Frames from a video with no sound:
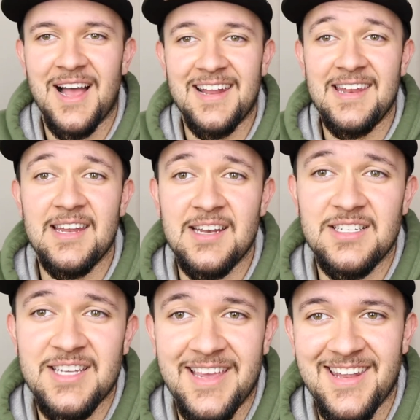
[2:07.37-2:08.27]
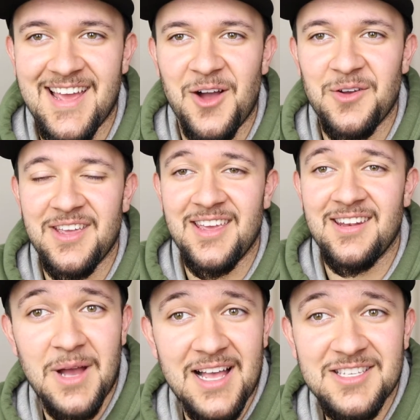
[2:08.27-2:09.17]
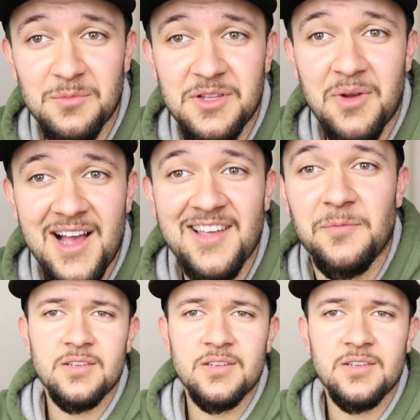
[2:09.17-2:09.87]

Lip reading: I needed to check it out and possibly buy them.